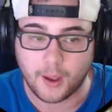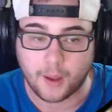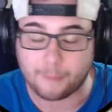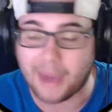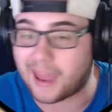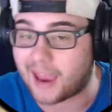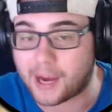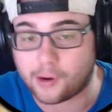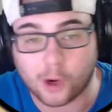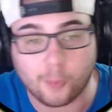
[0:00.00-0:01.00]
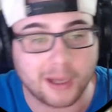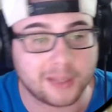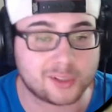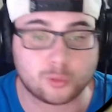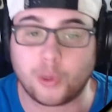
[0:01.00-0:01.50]
Matt, I don't know, man.
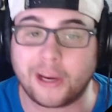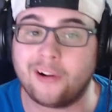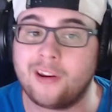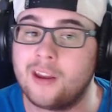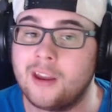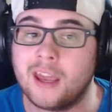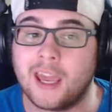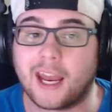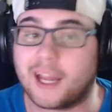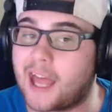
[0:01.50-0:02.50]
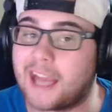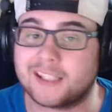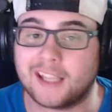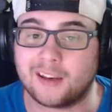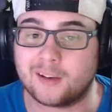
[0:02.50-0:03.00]
This is weird. I liked
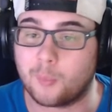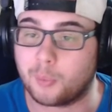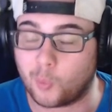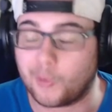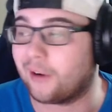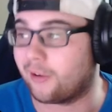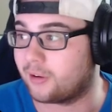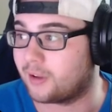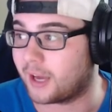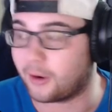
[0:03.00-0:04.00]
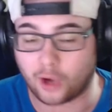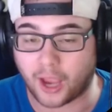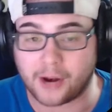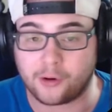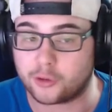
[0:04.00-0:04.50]
it, but weird. I don't know.
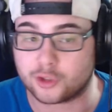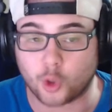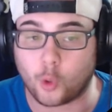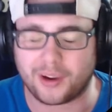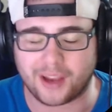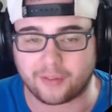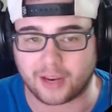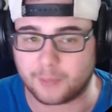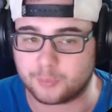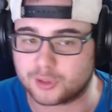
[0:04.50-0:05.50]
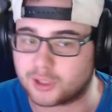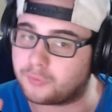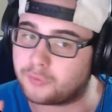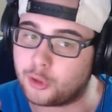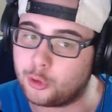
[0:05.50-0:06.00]
I don't know the story of it. I'm just
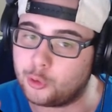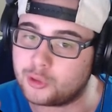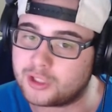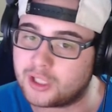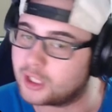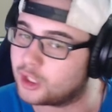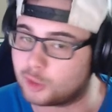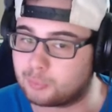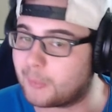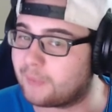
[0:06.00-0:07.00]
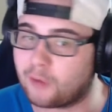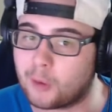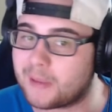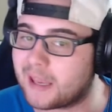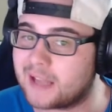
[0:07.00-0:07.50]
confused probably fill
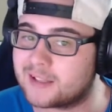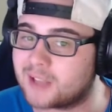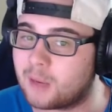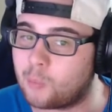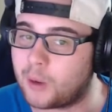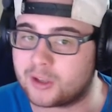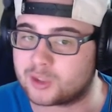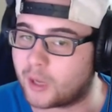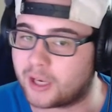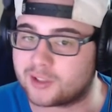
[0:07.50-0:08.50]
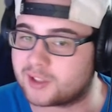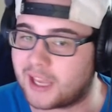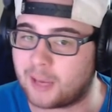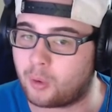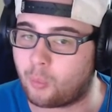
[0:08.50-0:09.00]
me in somewhere so I
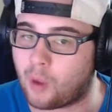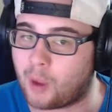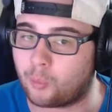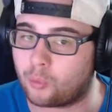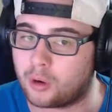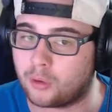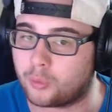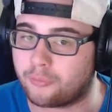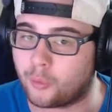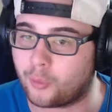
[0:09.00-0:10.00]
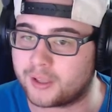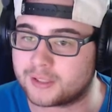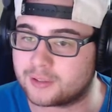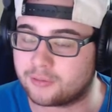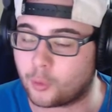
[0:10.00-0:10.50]
understand what, why we're running through a forest.
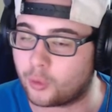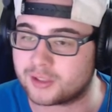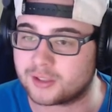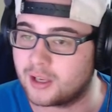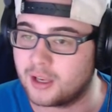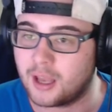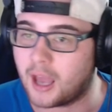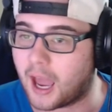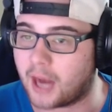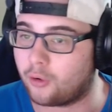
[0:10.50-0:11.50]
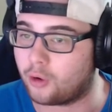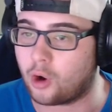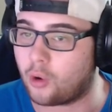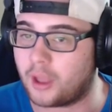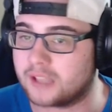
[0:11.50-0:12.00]
Forest. I don't
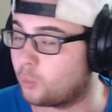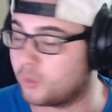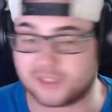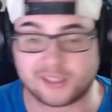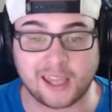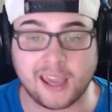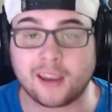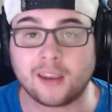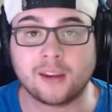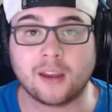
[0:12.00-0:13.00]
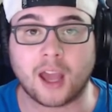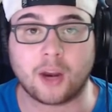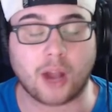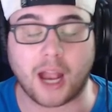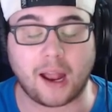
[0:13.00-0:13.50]
know. Was he sick? I
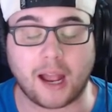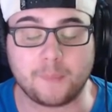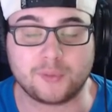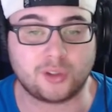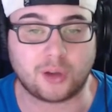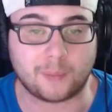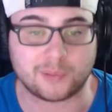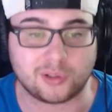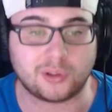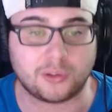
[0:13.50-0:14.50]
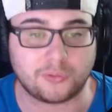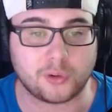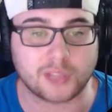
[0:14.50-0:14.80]
don't. I, am still. I'm still confused.